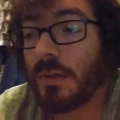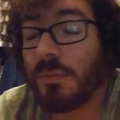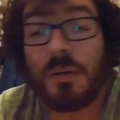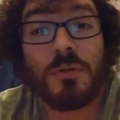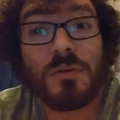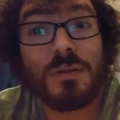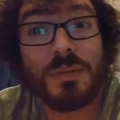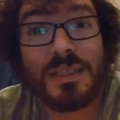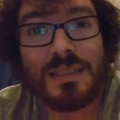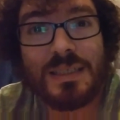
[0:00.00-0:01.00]
But I'm doing the
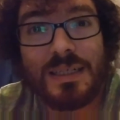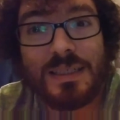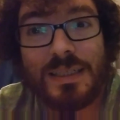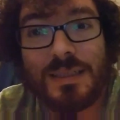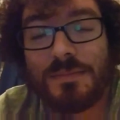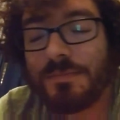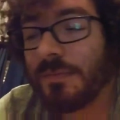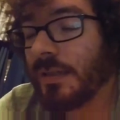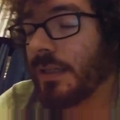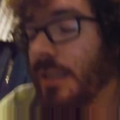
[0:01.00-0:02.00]
best that I can.
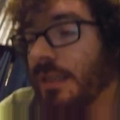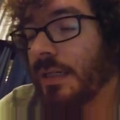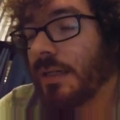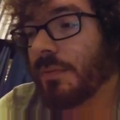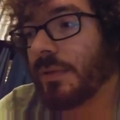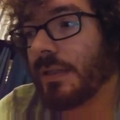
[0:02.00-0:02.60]
But,